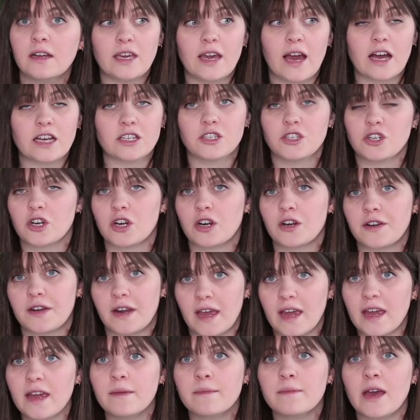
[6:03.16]
He asked her
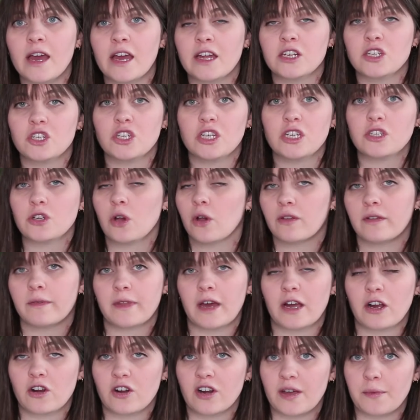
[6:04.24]
name, and she told him
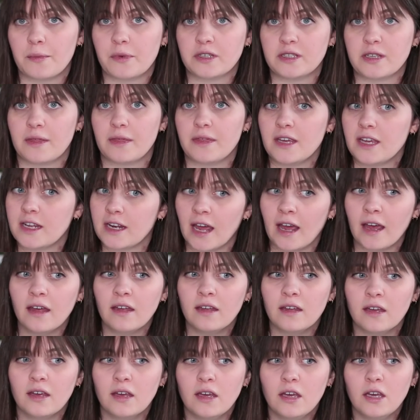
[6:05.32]
that her name was Athena.
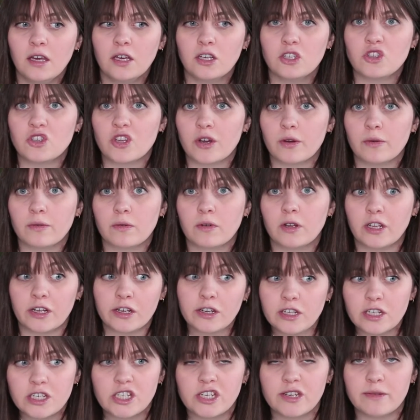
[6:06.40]
So
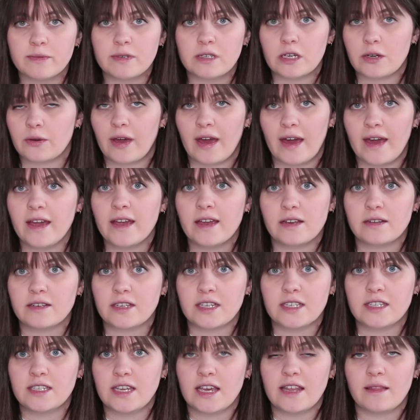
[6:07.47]
clearly she was okay
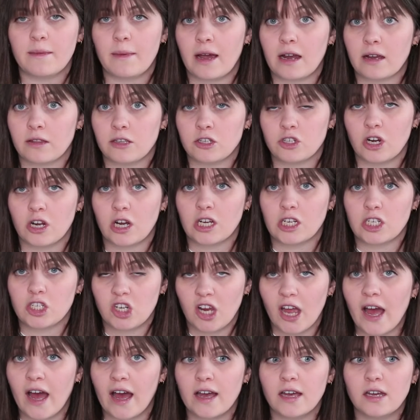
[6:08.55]
to sit in the back of the truck and
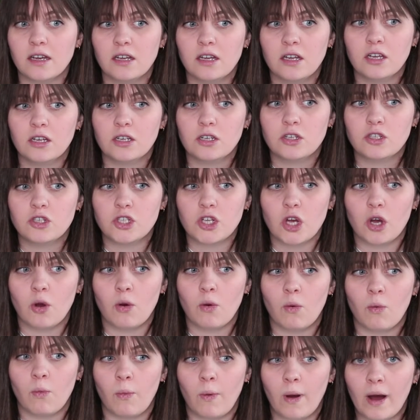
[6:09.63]
chat.
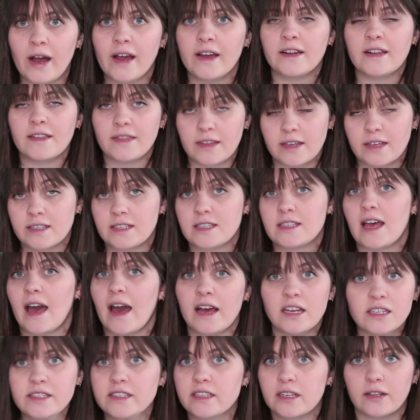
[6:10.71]
So why did this
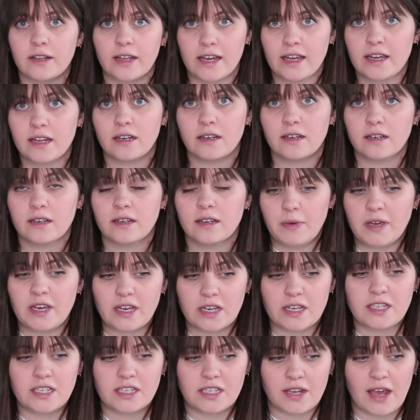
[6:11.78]
escalate?
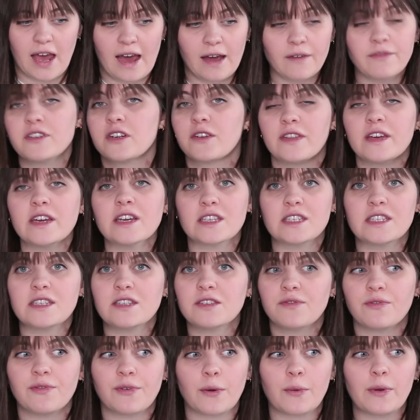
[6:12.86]
Because after
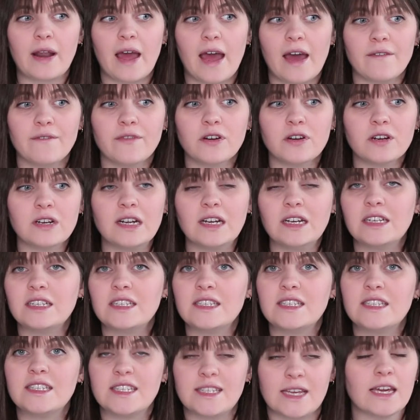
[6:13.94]
this, for whatever
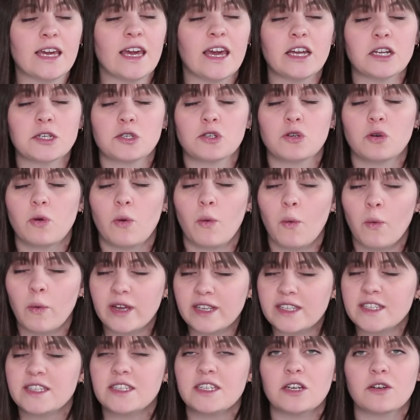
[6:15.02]
sick and
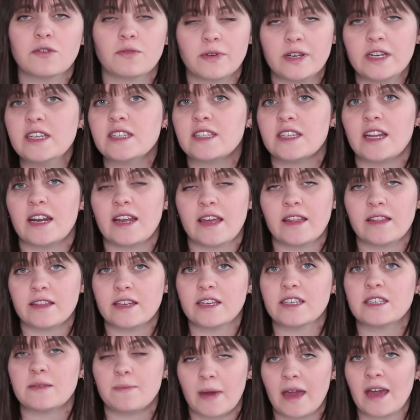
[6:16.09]
twisted reason in
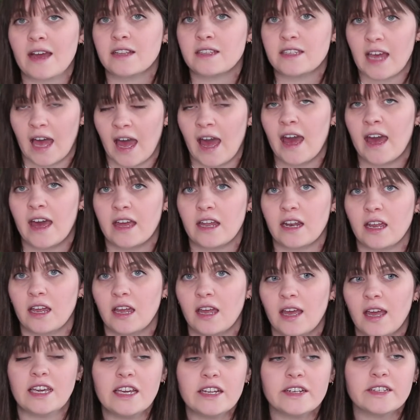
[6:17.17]
this man's head,
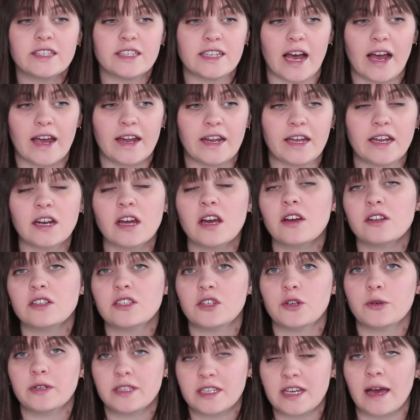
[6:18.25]
he decided
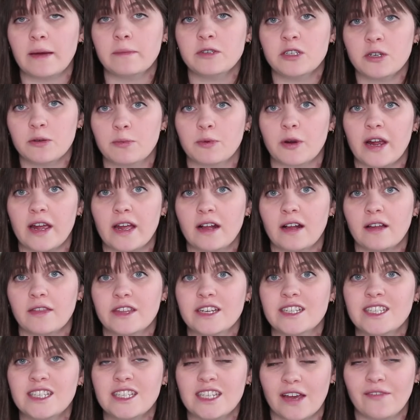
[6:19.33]
to attempt to break
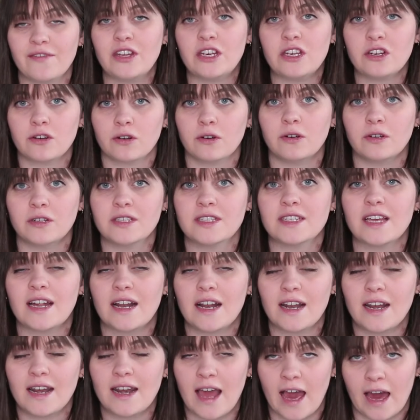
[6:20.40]
the 7-year-old's
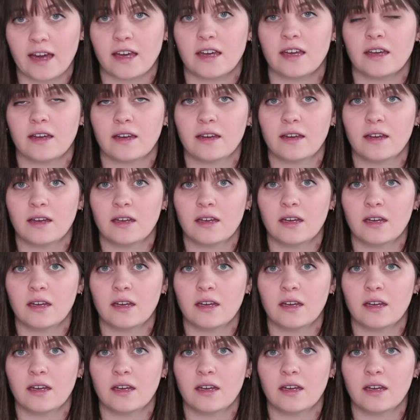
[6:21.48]
neck.